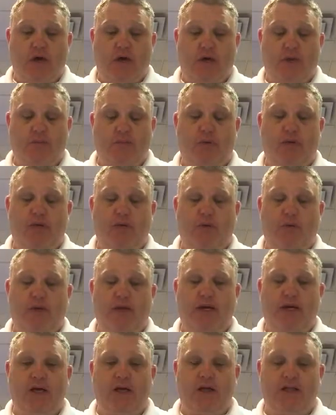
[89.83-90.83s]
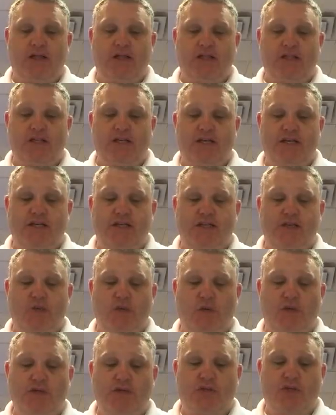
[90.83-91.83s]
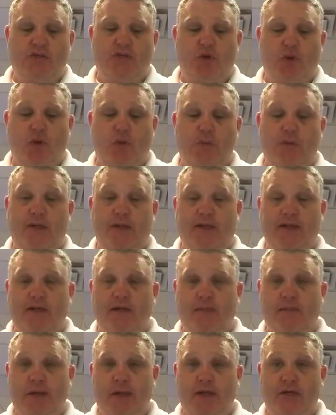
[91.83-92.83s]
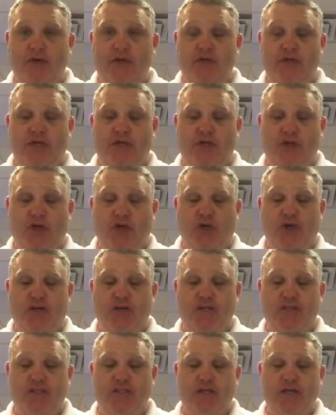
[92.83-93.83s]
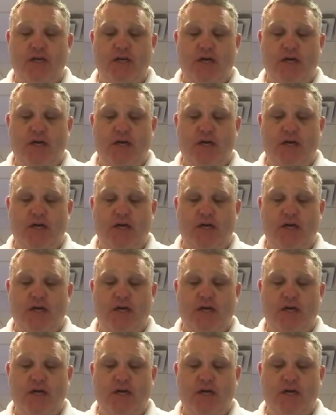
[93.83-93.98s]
Number 3 on this list was control bleeding by using a tourniquet.